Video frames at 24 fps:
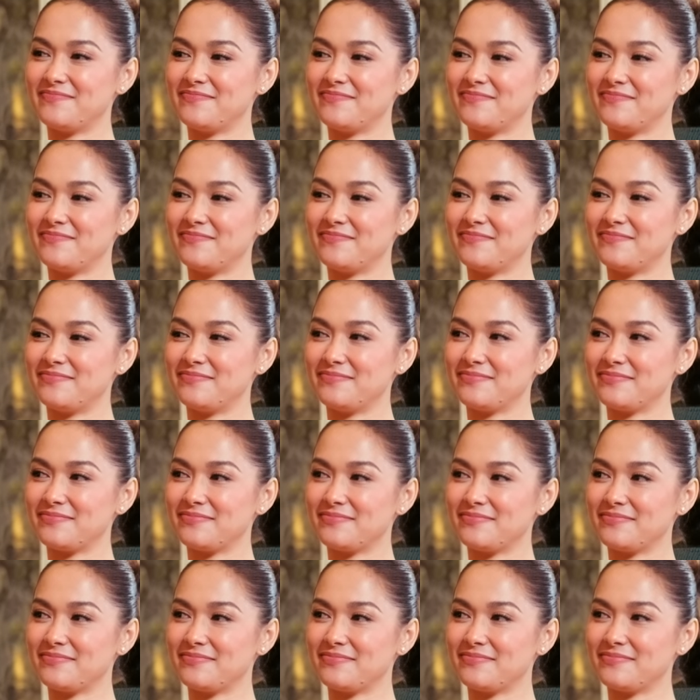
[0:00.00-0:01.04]

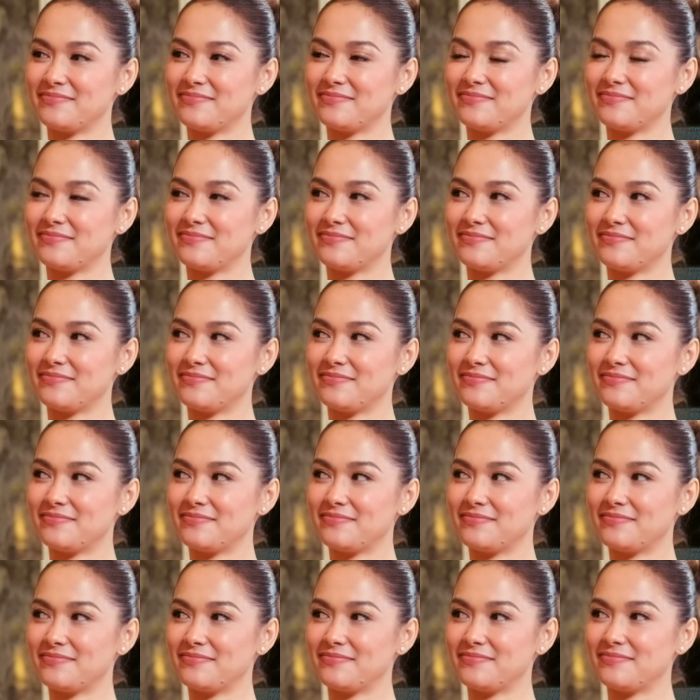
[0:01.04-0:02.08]

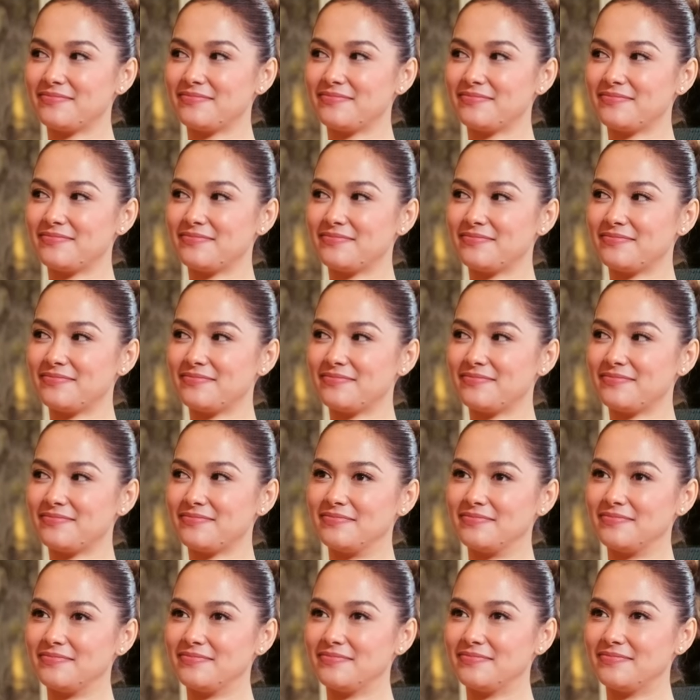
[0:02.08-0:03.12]

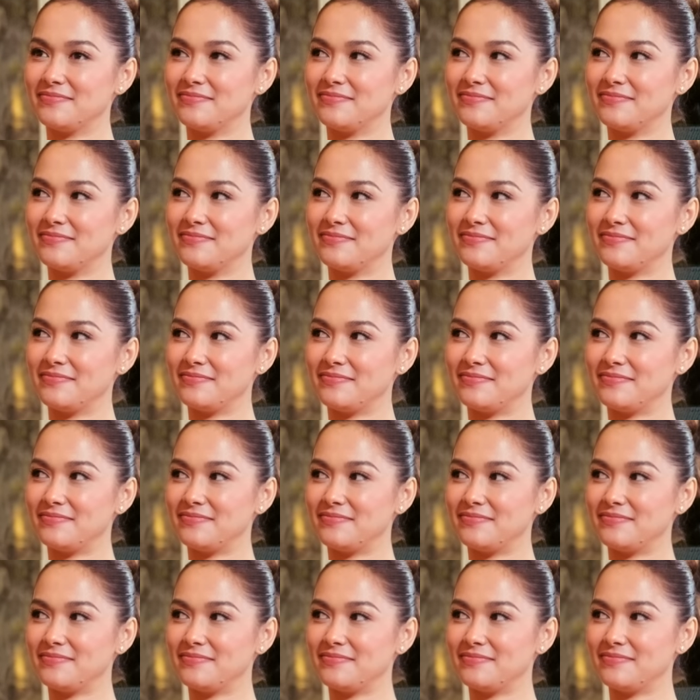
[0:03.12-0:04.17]

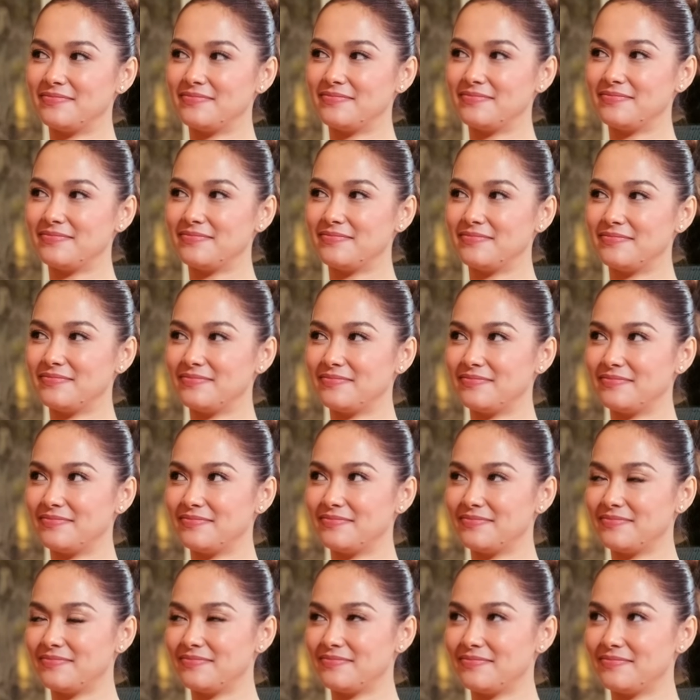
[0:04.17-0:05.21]

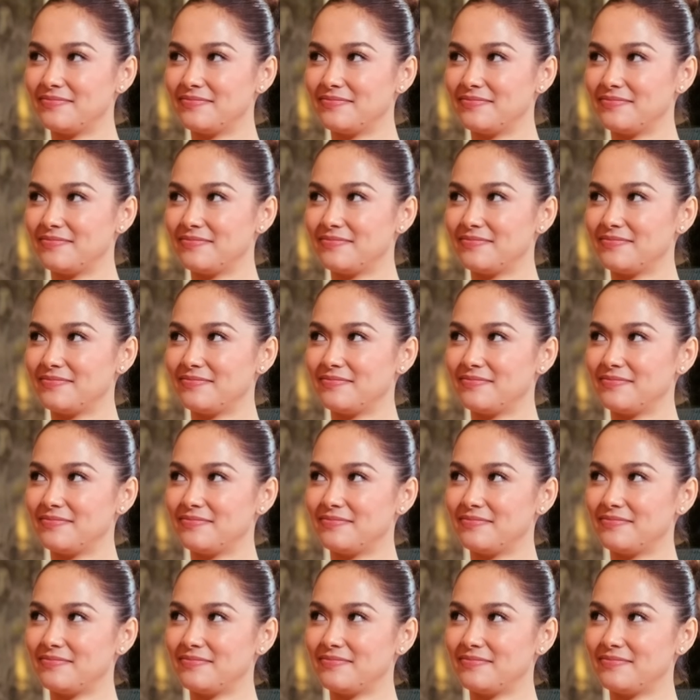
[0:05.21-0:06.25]

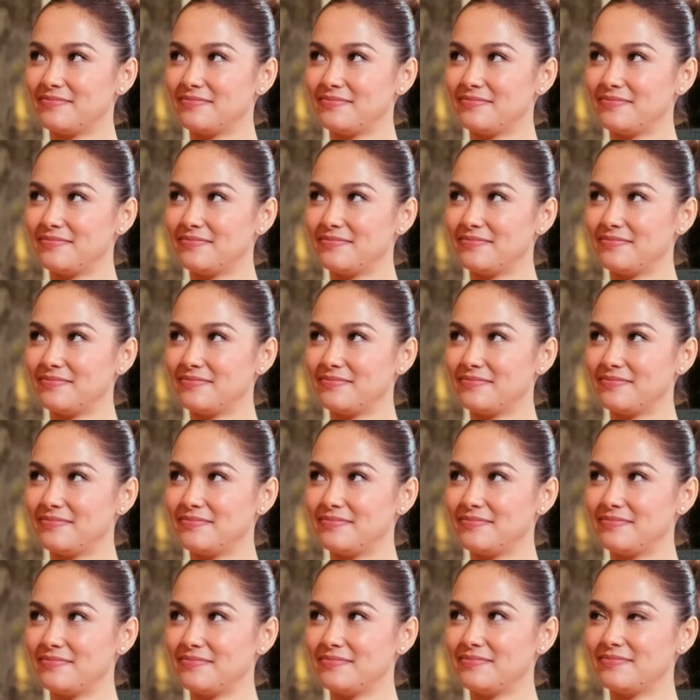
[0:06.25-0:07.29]

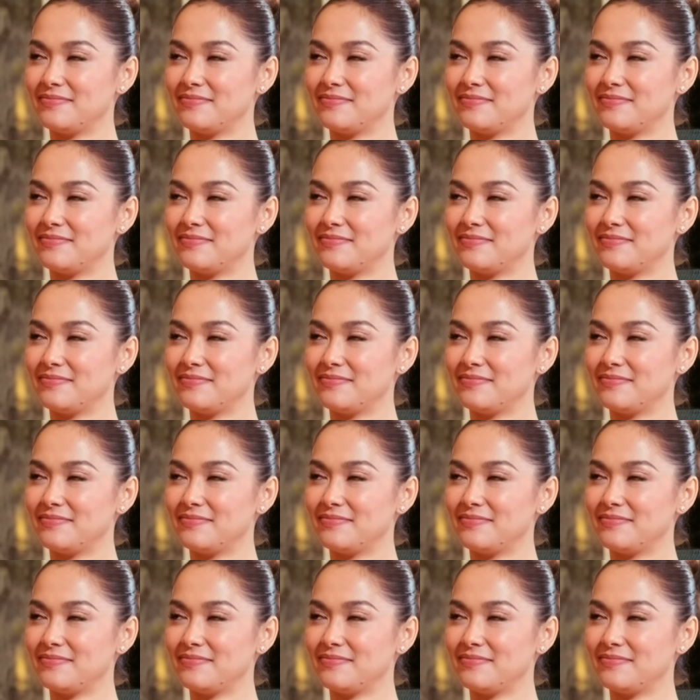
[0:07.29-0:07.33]
(silent)